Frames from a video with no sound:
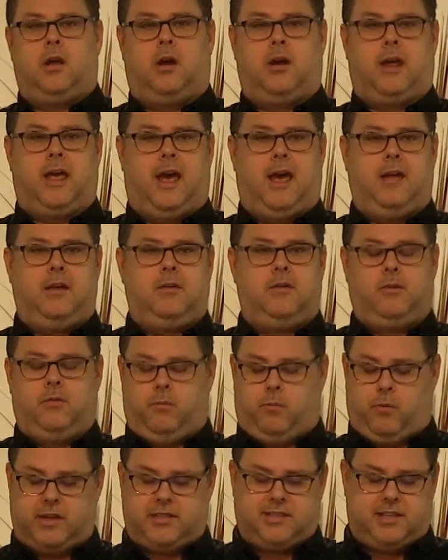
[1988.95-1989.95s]
Okay?
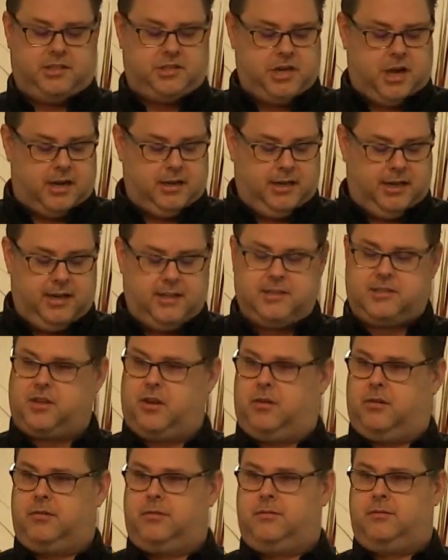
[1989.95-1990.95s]
What's the John Lennon
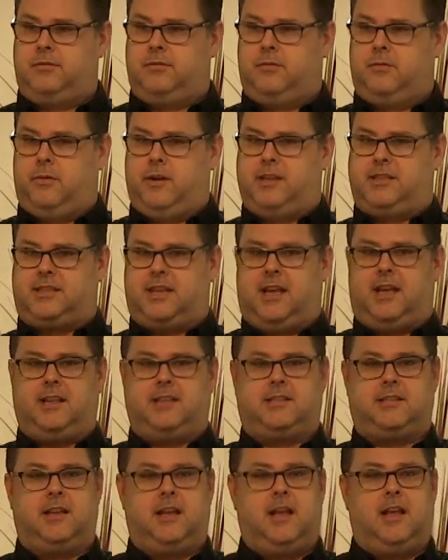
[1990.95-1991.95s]
song where he
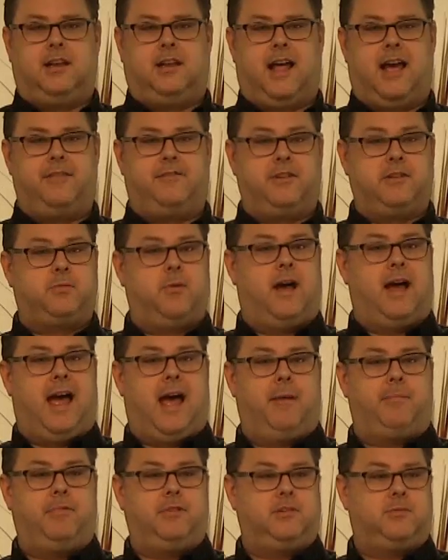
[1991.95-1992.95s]
says, Life is what
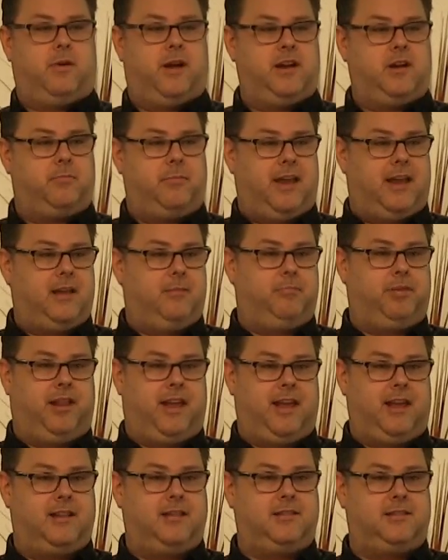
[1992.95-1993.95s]
happens while you're making
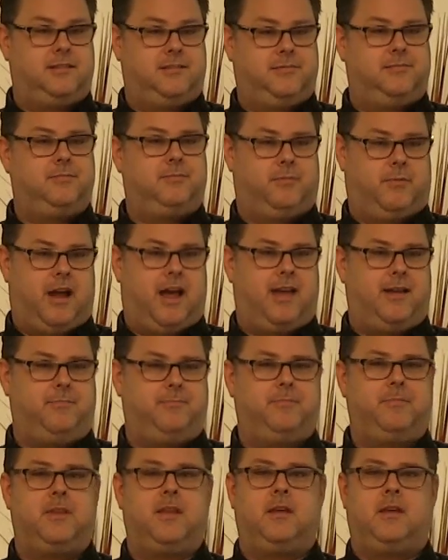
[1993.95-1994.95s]
plans,
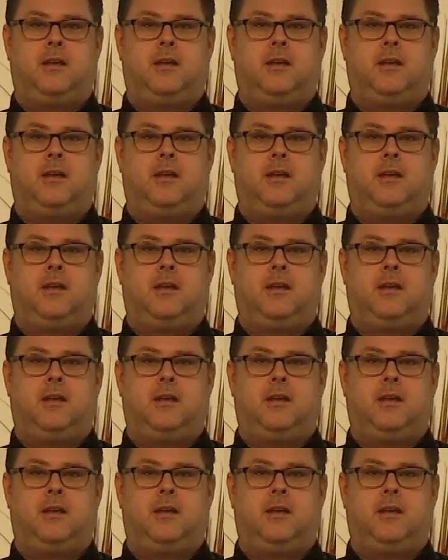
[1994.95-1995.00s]
right?